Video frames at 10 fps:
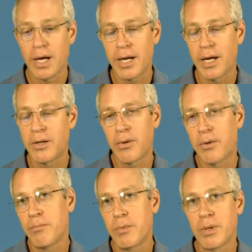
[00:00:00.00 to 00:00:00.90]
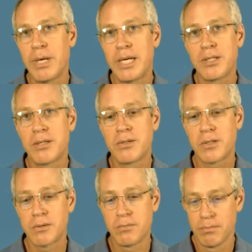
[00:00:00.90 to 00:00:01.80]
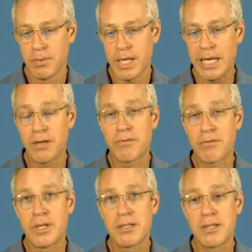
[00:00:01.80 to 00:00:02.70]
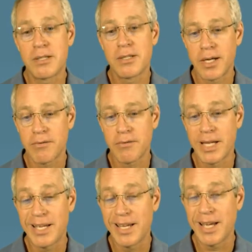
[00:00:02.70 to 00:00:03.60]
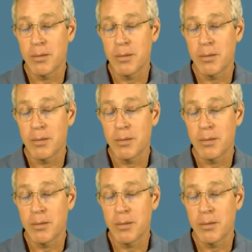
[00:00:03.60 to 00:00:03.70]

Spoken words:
I don't imagine there's a NCCI edit for that yet,